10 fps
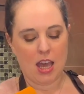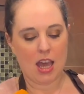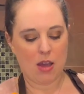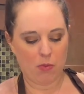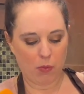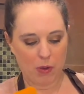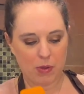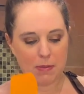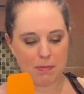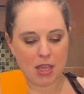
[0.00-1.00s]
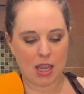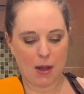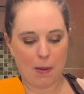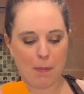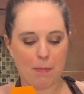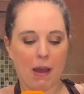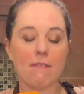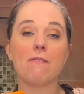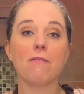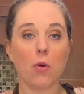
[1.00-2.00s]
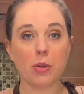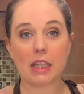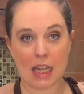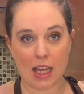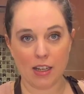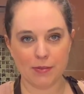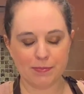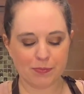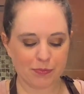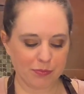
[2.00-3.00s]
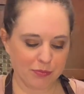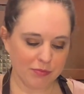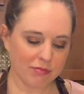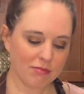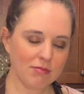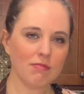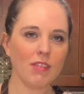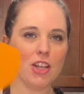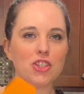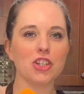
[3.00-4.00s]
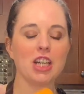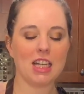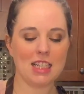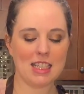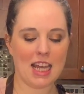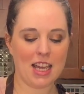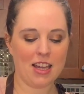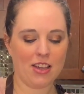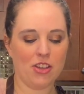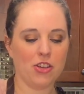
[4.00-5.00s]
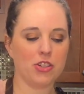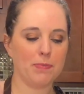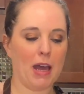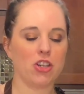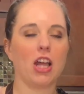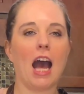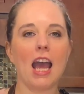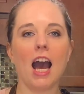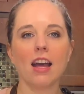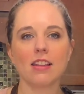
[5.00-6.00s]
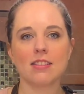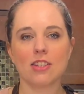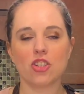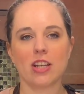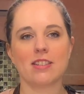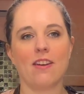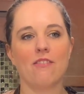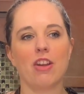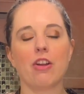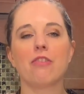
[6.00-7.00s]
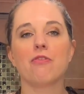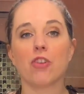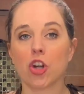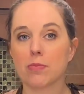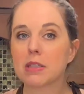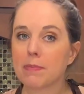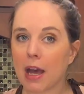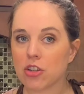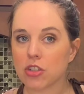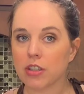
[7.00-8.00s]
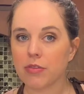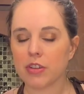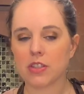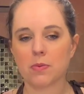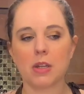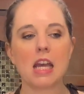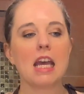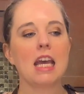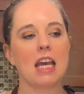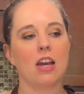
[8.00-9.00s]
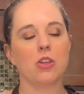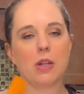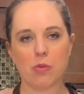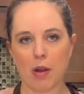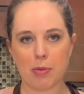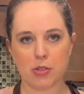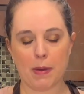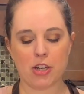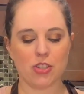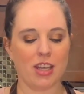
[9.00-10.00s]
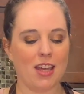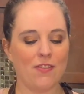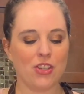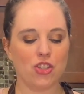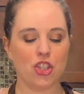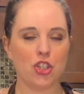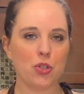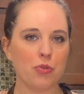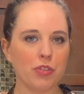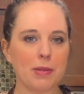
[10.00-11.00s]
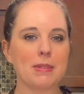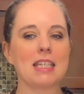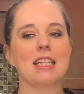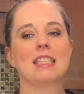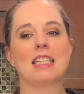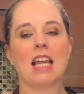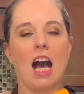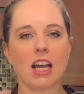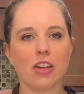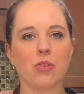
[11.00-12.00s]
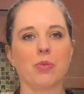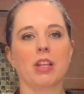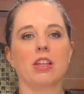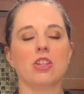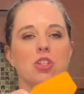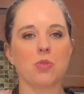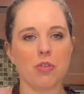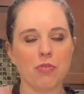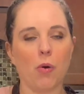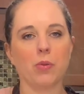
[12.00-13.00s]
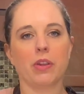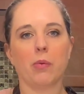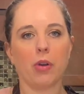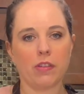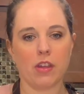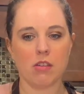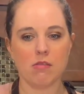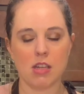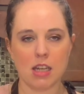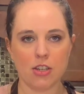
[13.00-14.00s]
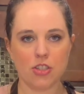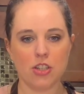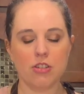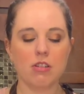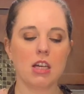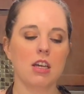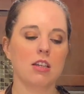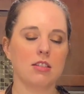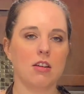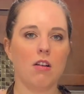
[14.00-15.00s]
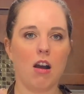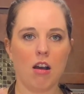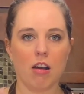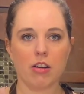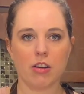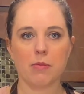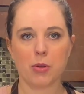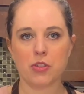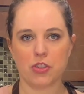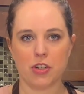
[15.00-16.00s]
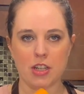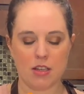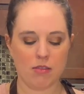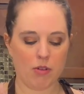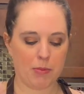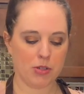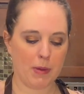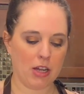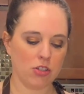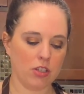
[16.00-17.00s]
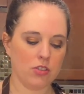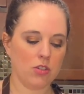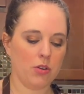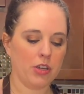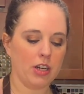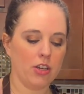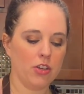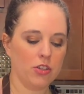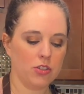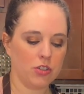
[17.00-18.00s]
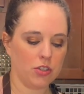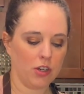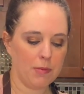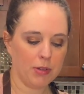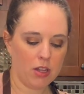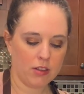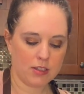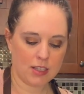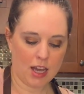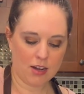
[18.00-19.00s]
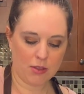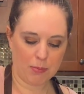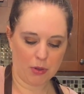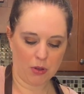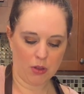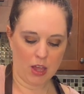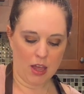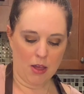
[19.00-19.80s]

And what we mean by fold it in is you're gonna take your spatula. I highly suggest a very firm spatula for this one. You need a rubber spatula. If it's too flimsy, it's not gonna really do the folding work that you need it to. So a harder, more sturdy rubber spatula. So you're gonna scrape along the side of the bowl,